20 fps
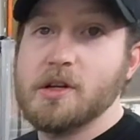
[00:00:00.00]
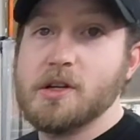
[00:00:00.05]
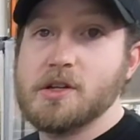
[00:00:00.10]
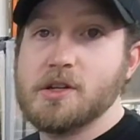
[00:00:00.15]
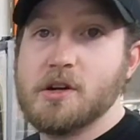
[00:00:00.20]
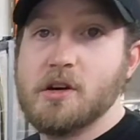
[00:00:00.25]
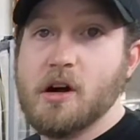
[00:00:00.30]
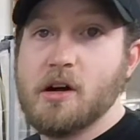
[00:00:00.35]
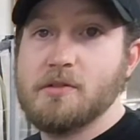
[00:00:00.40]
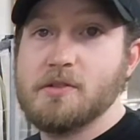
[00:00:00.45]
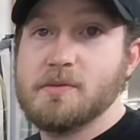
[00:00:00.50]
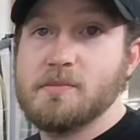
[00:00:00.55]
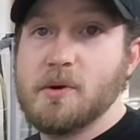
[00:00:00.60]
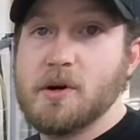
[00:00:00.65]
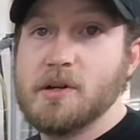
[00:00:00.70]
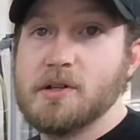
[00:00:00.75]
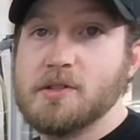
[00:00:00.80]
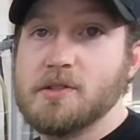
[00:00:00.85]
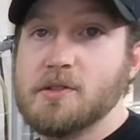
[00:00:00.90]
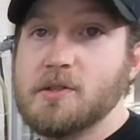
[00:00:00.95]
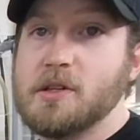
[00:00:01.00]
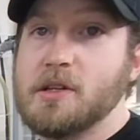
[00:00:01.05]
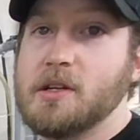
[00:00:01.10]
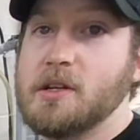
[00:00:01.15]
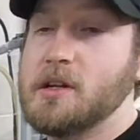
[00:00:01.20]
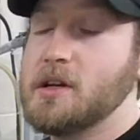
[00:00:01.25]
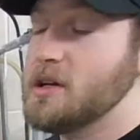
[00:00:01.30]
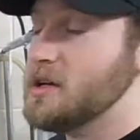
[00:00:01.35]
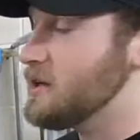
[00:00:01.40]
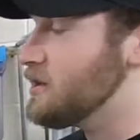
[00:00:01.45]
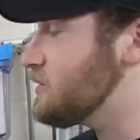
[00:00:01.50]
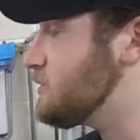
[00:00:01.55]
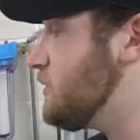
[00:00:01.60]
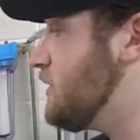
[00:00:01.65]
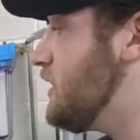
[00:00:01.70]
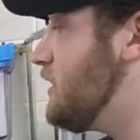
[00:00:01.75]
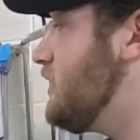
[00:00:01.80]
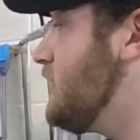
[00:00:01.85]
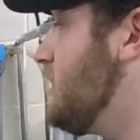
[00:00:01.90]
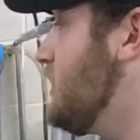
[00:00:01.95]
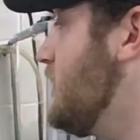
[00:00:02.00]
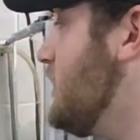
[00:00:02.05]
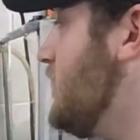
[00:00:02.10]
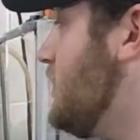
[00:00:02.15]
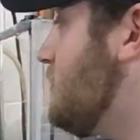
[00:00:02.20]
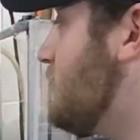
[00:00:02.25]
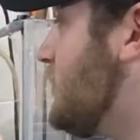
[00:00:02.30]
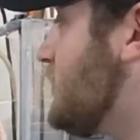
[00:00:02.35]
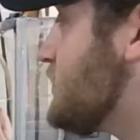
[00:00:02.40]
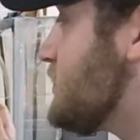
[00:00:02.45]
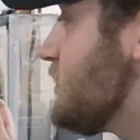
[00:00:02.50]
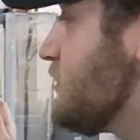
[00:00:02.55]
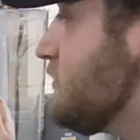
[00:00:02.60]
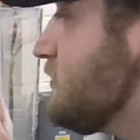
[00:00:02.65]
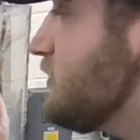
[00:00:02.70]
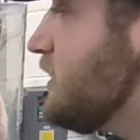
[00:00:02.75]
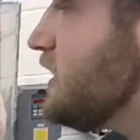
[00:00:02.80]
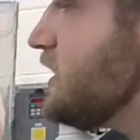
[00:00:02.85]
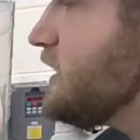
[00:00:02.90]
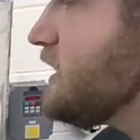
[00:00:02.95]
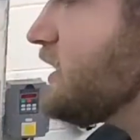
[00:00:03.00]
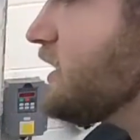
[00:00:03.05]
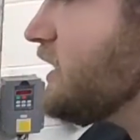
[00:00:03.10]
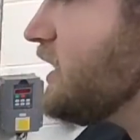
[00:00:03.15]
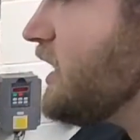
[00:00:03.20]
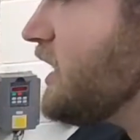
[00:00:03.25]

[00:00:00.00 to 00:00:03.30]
inch CarvSmarts on it as well. I'm also running